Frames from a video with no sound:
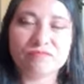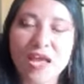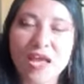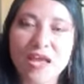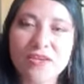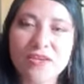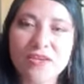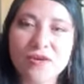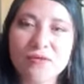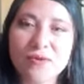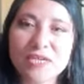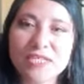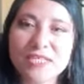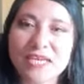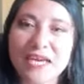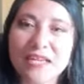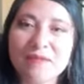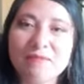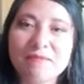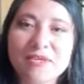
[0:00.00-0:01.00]
You were
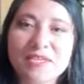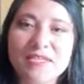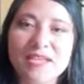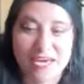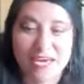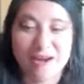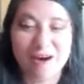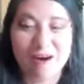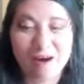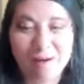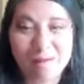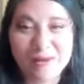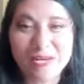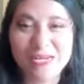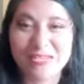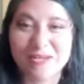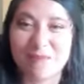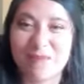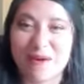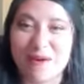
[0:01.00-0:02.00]
telling me the
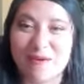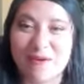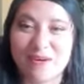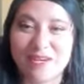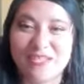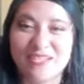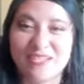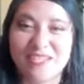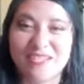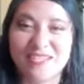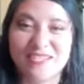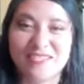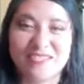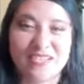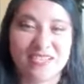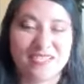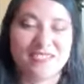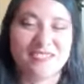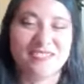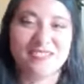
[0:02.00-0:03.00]
comment about it, and
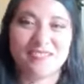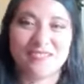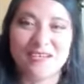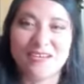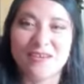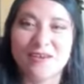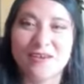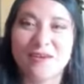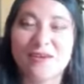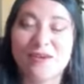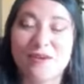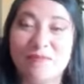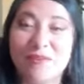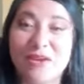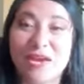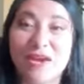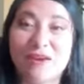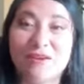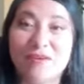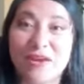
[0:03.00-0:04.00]
that's gonna be a
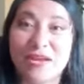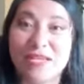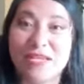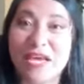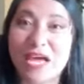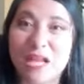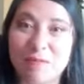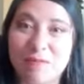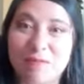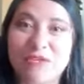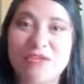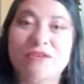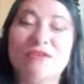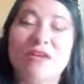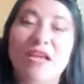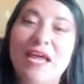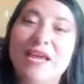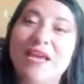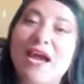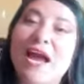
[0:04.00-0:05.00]
great help.
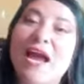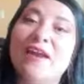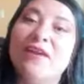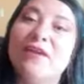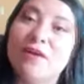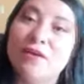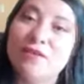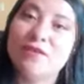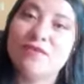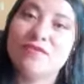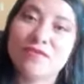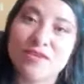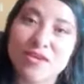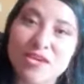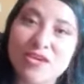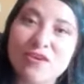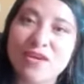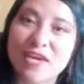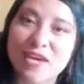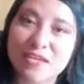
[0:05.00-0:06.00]
Like another thing
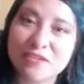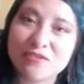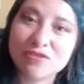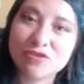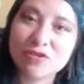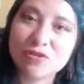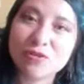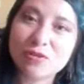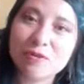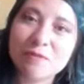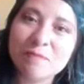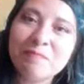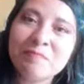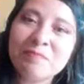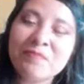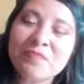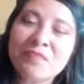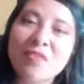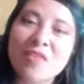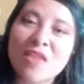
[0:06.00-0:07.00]
you can do
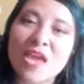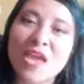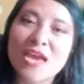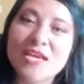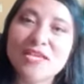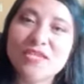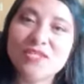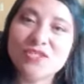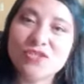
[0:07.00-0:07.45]
is